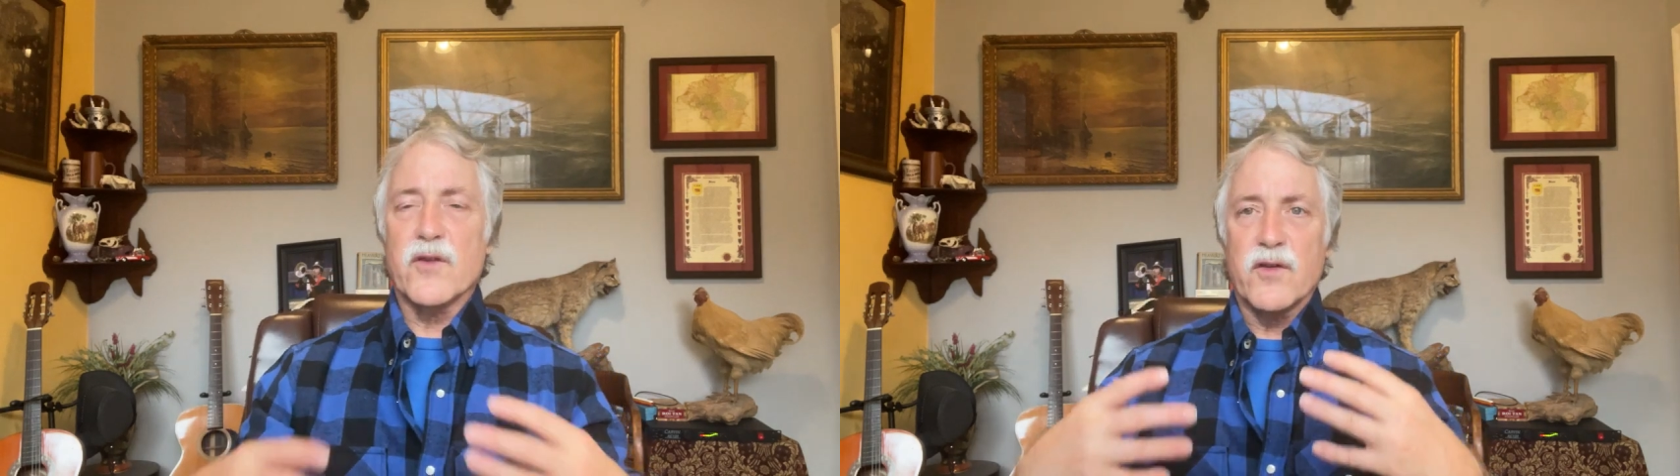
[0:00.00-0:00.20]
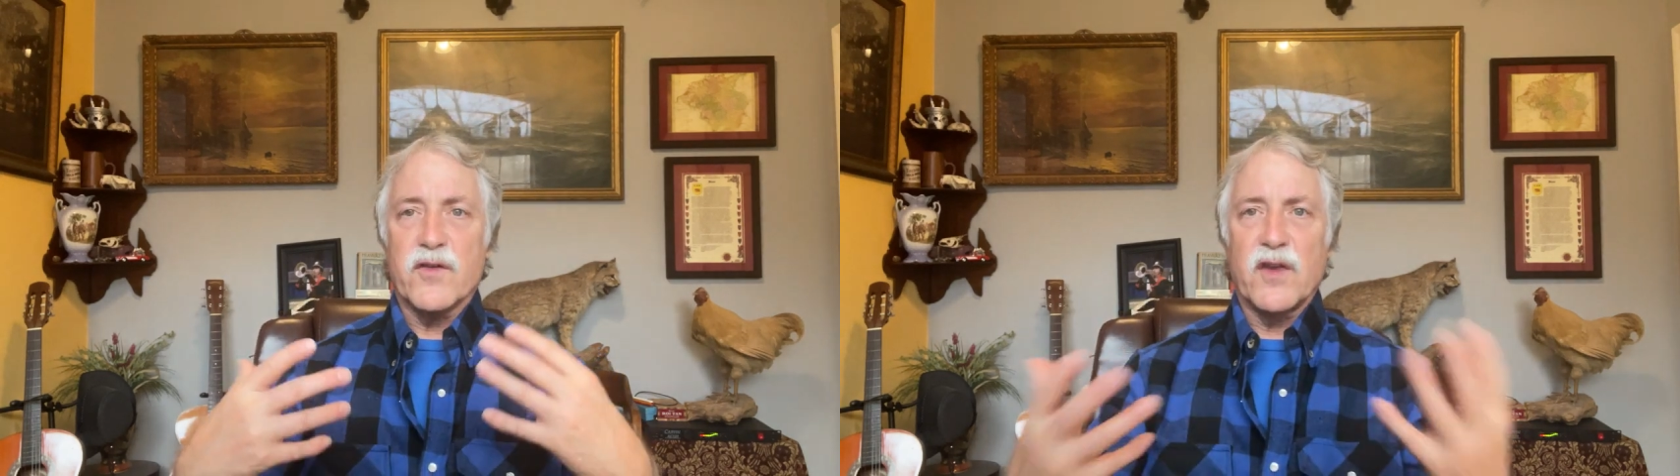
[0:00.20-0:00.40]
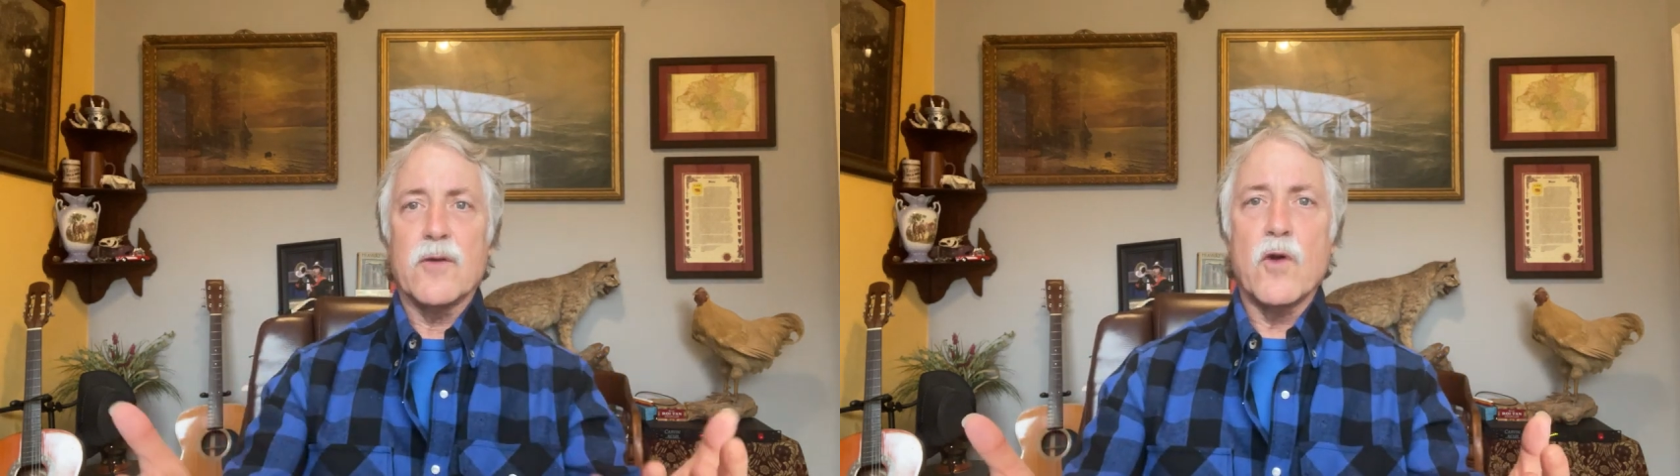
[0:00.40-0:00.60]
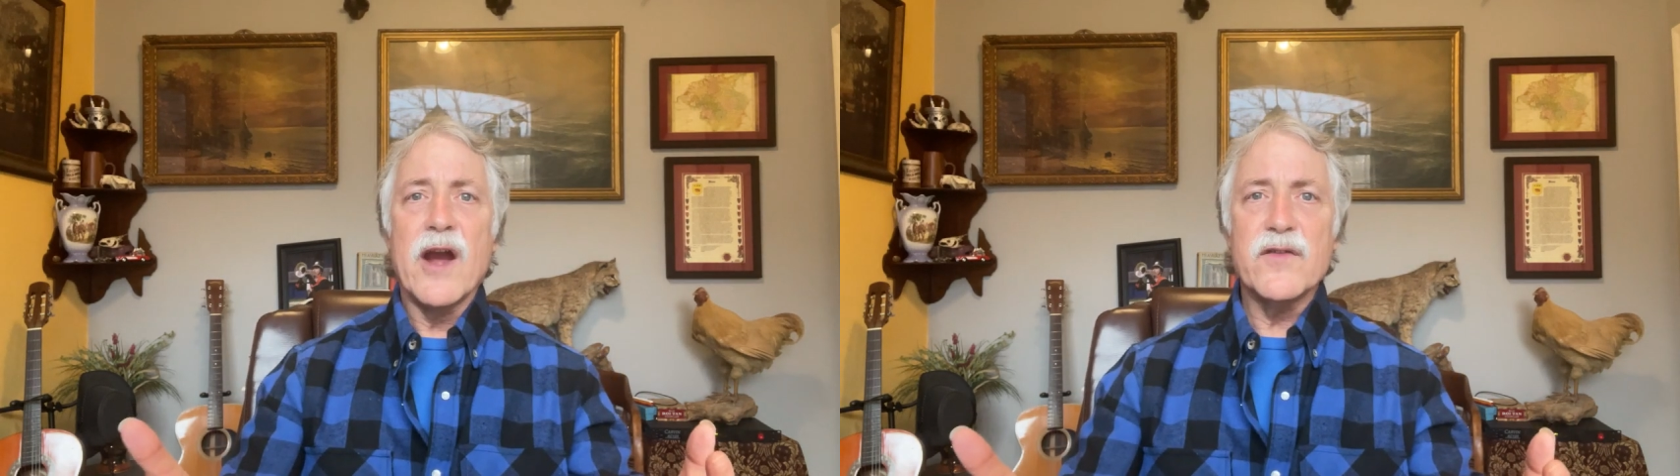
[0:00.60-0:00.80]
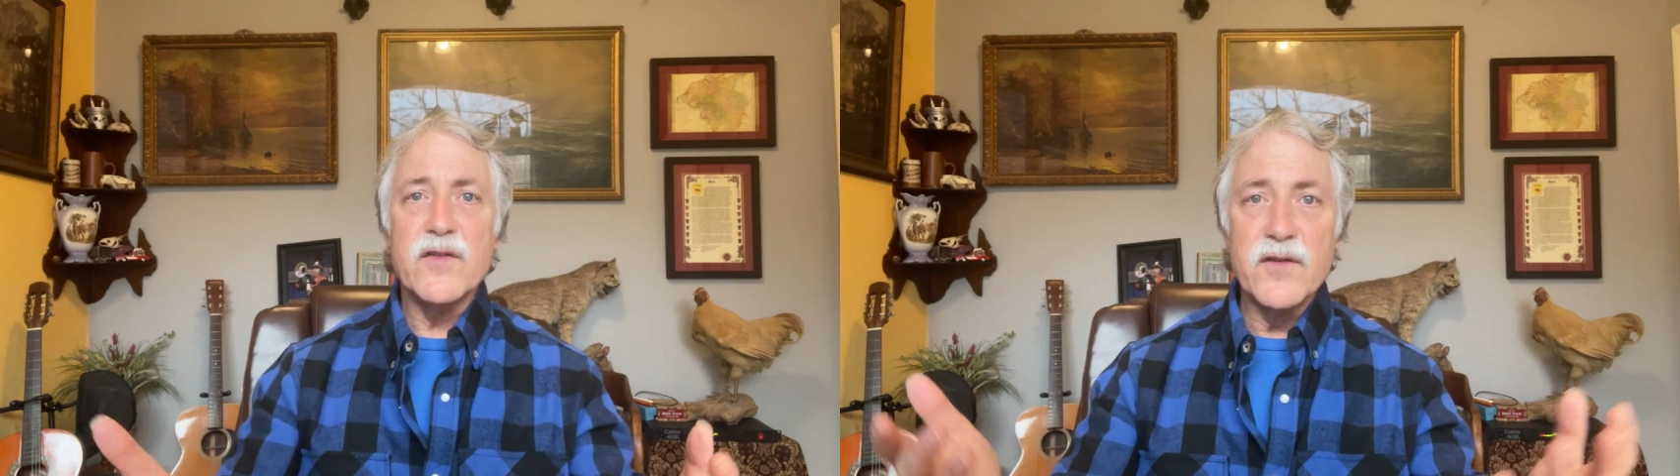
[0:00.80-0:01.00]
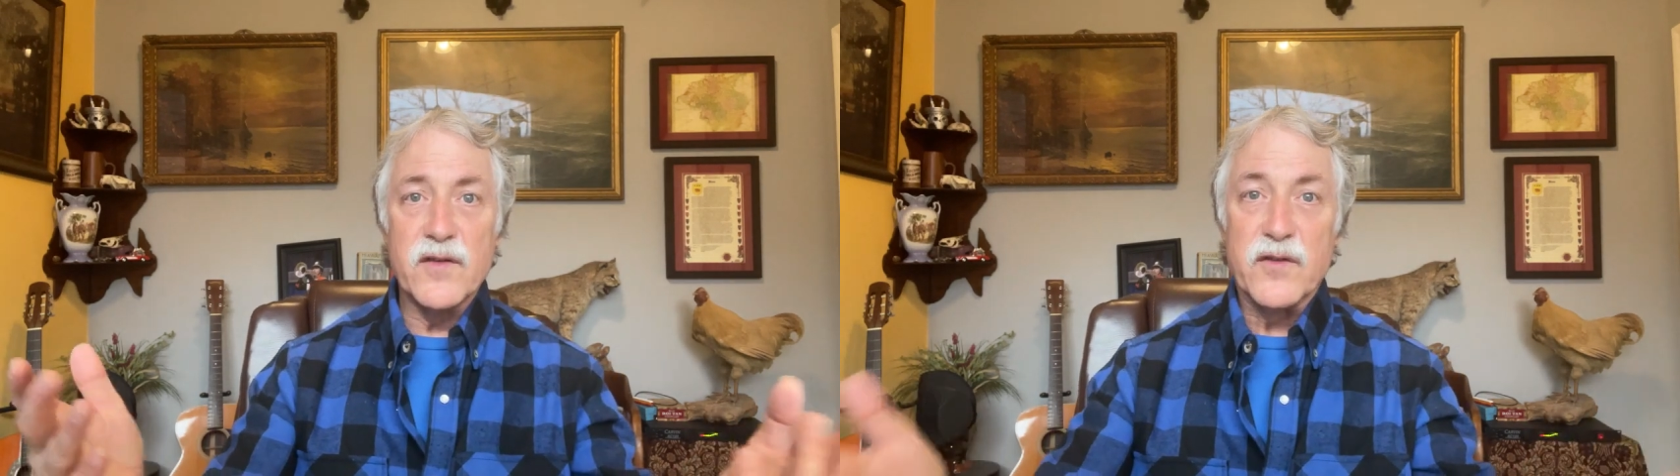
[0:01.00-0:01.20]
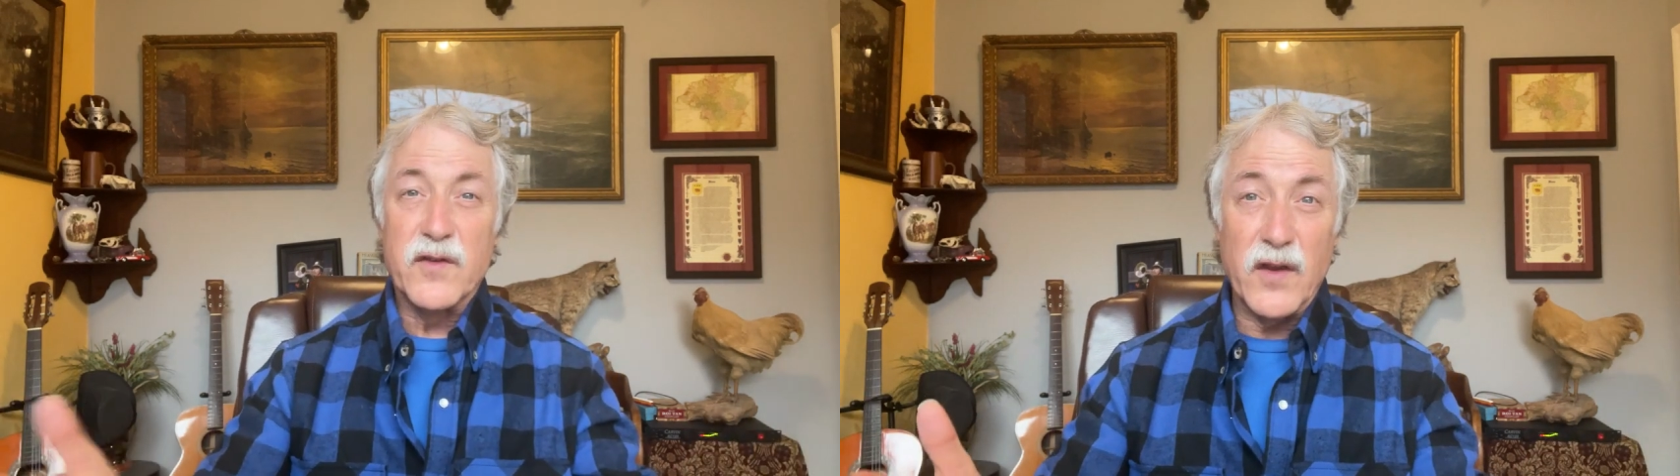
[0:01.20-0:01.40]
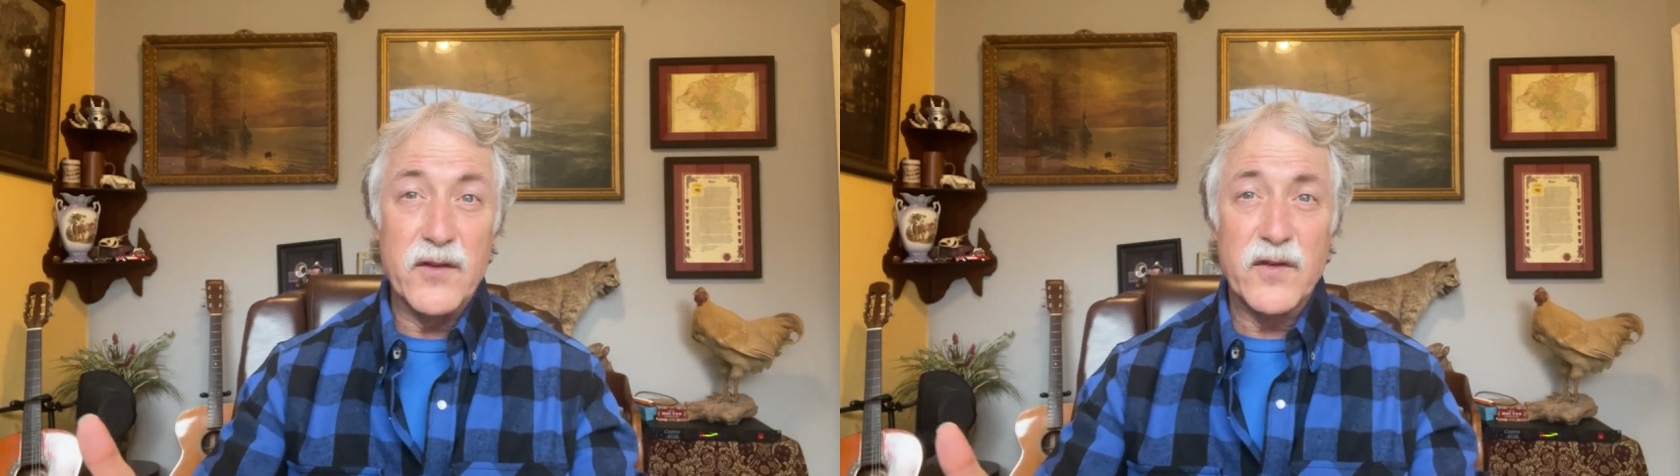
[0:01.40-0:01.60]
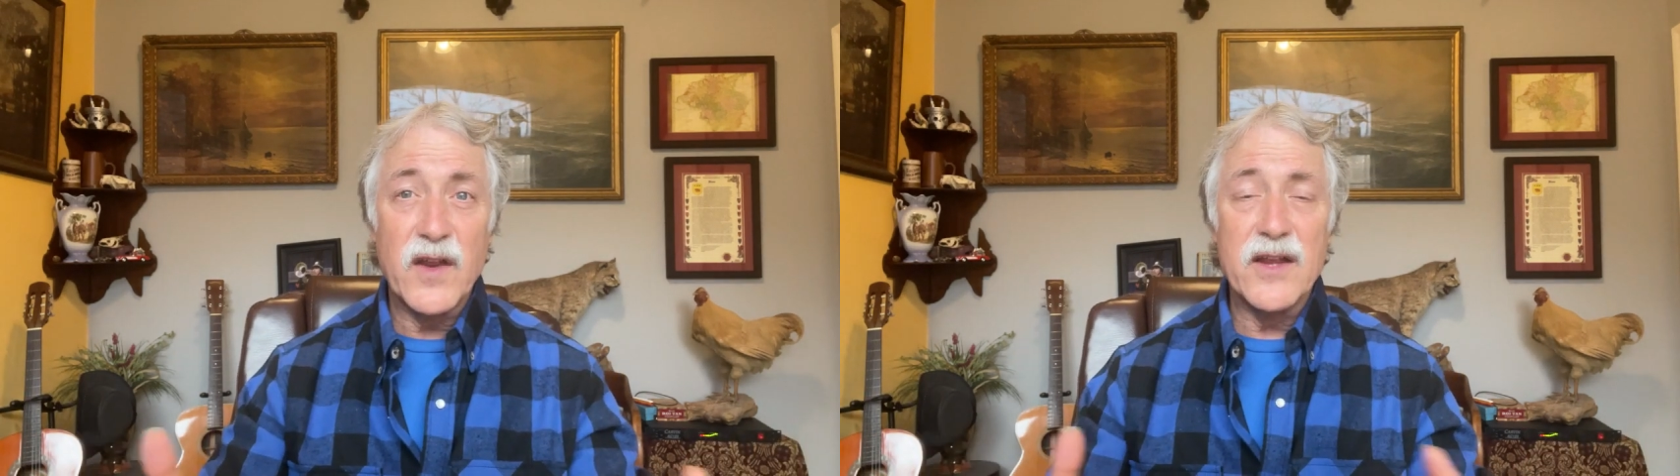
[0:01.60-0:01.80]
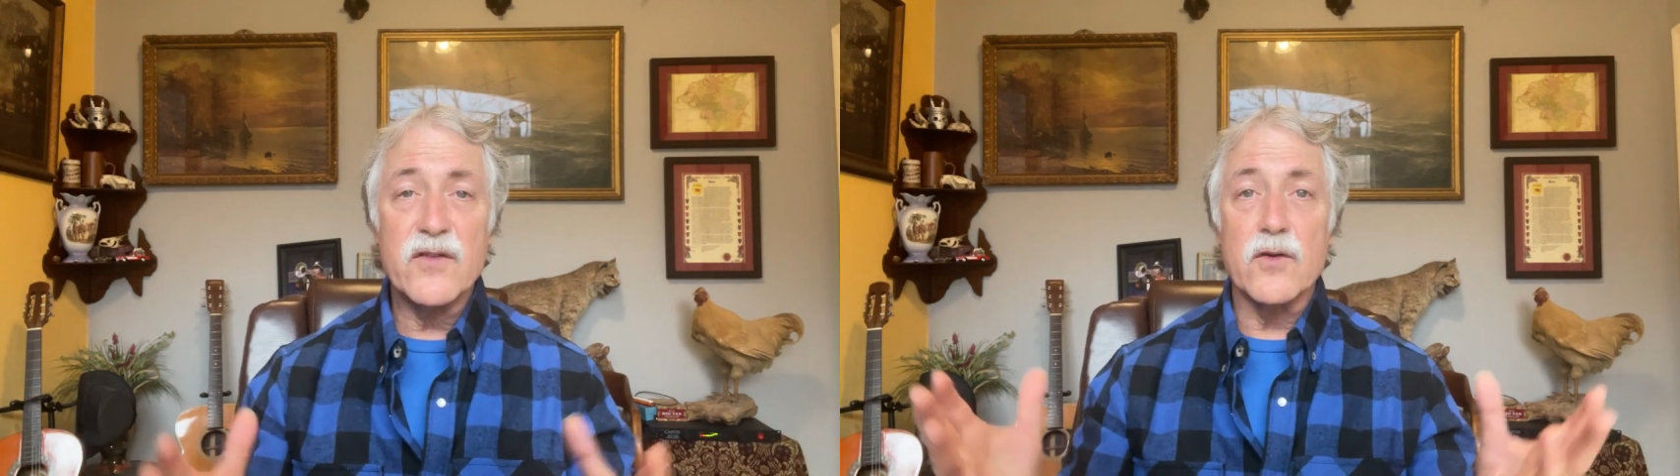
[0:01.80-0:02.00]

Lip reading: sunrises and sunsets